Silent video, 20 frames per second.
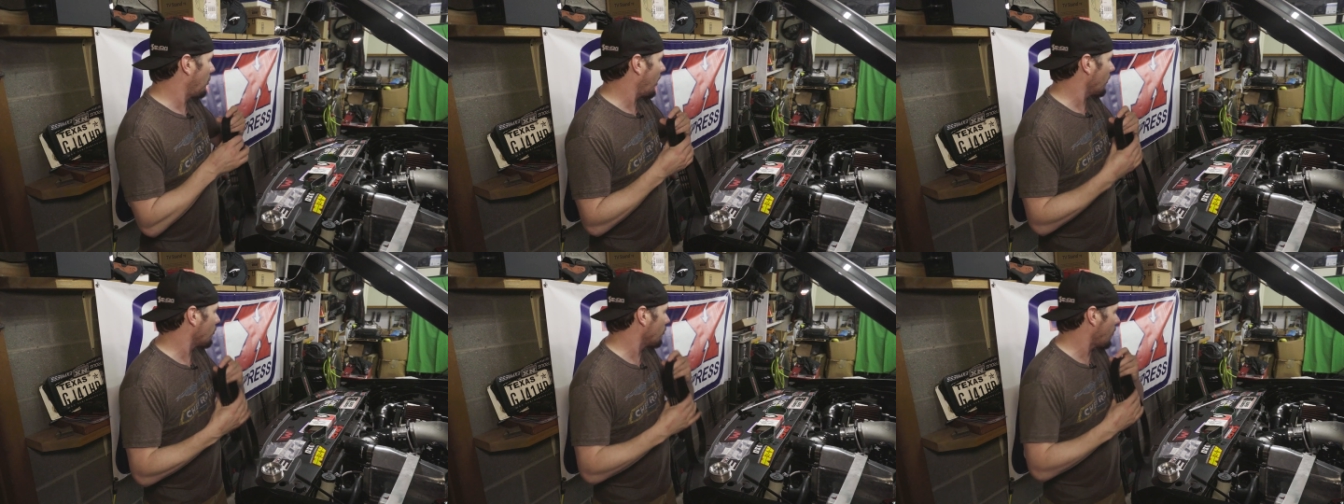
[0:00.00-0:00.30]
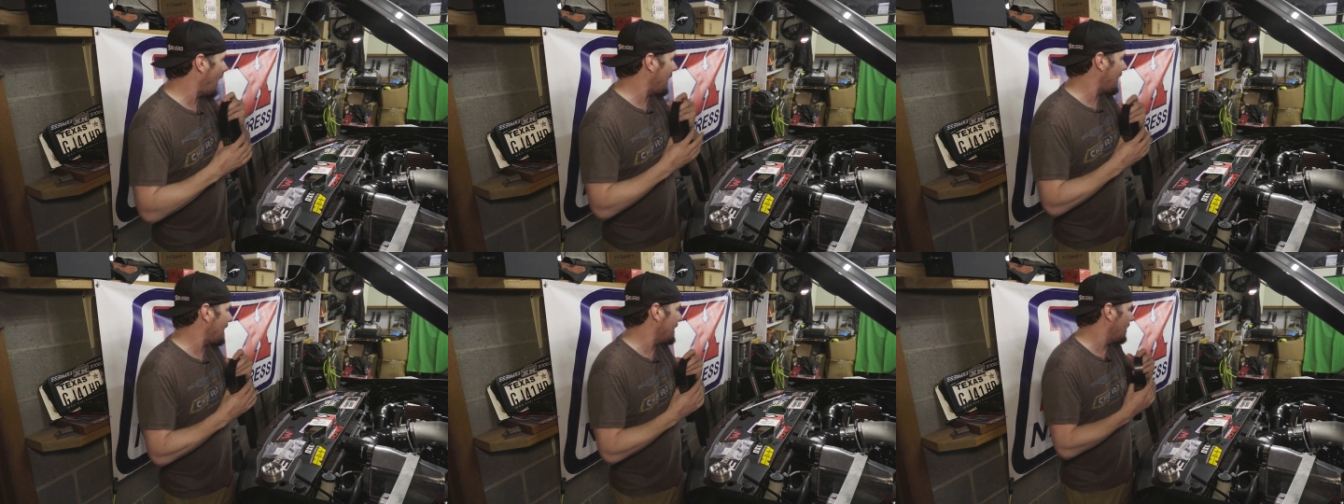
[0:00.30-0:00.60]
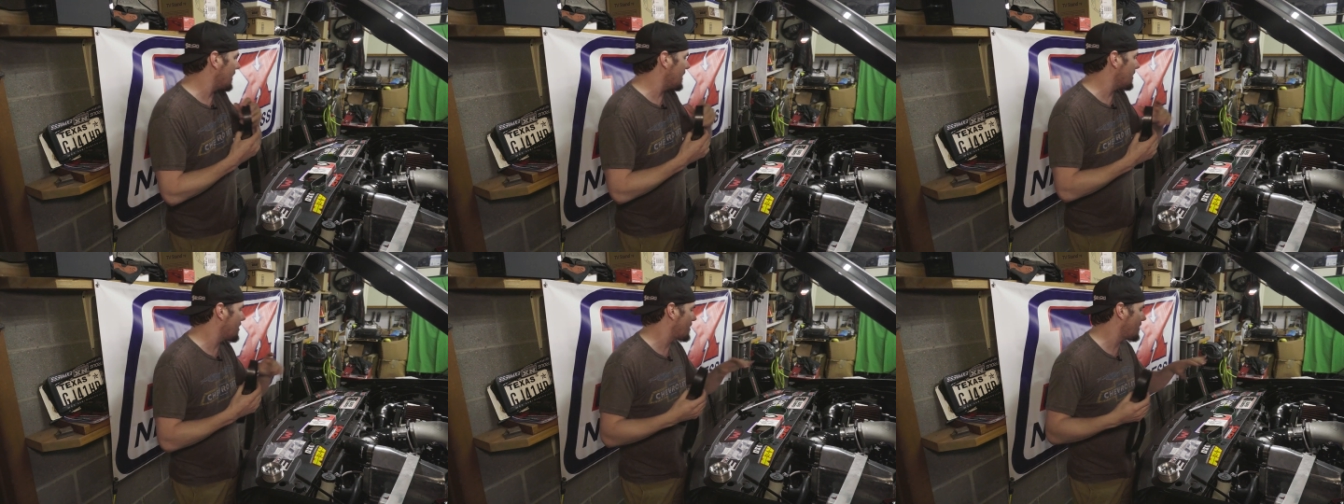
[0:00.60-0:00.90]
We're running
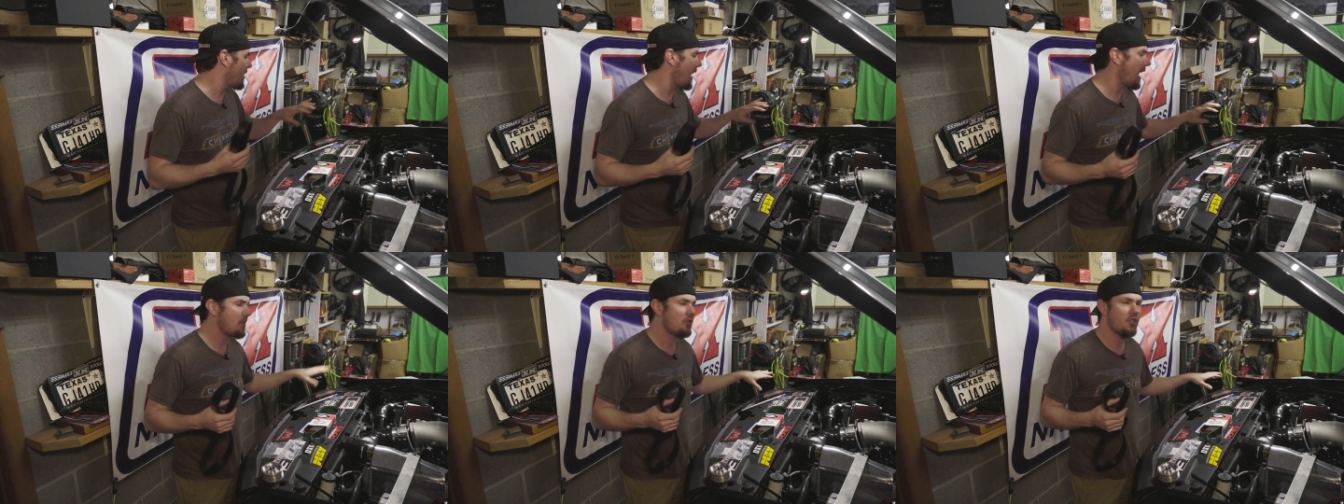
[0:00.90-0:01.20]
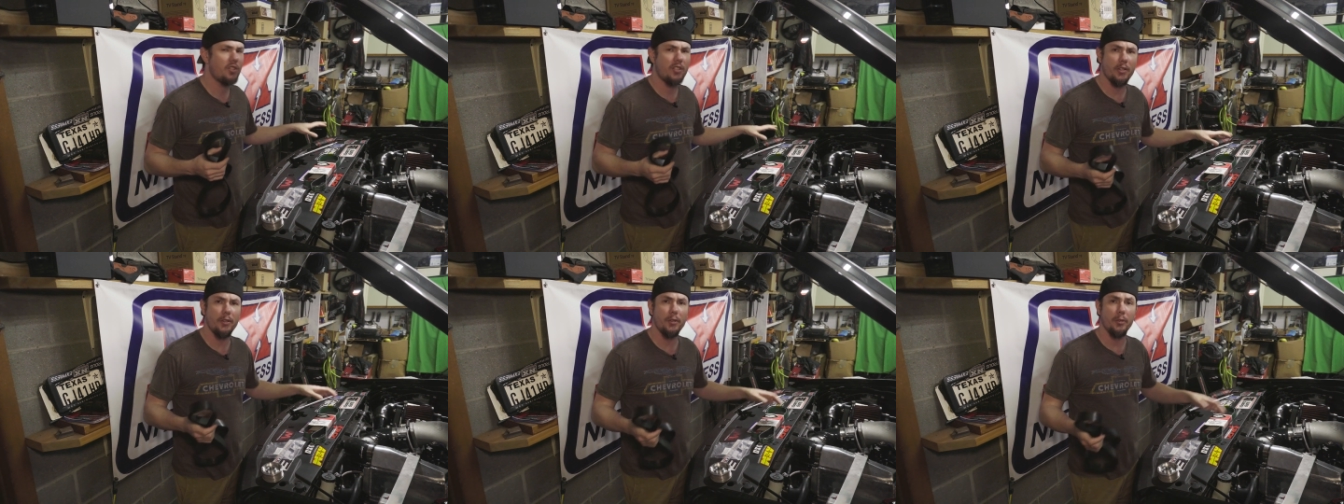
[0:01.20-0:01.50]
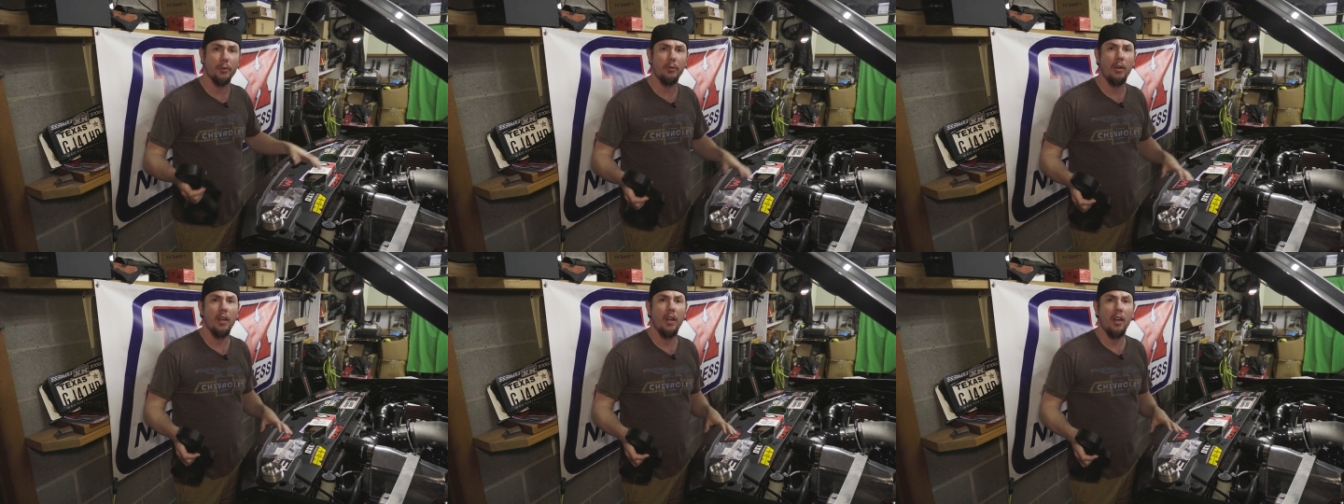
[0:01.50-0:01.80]
the Stage
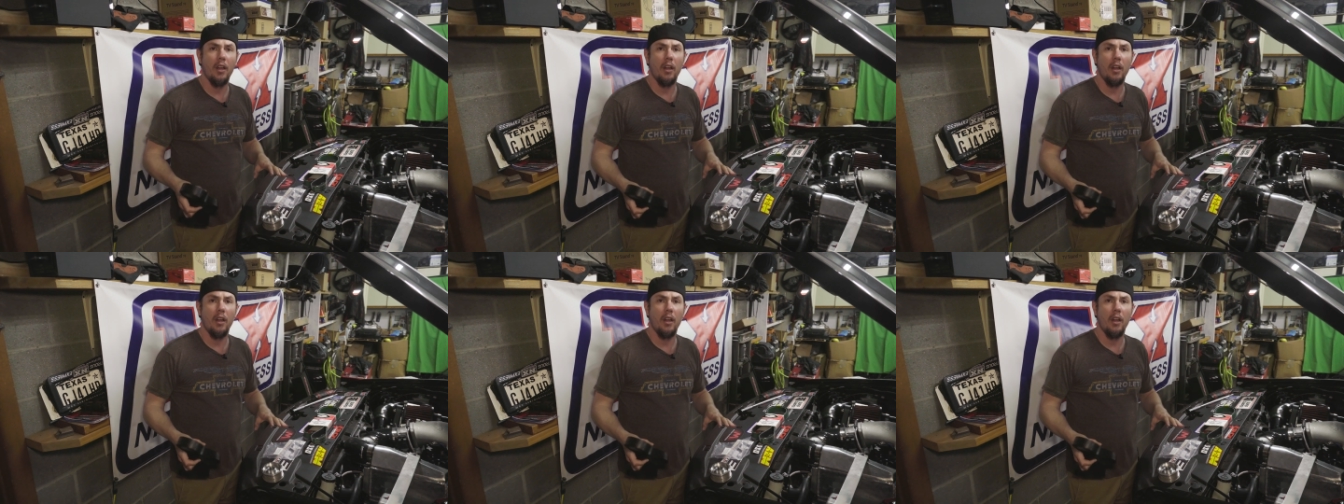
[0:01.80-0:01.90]
2,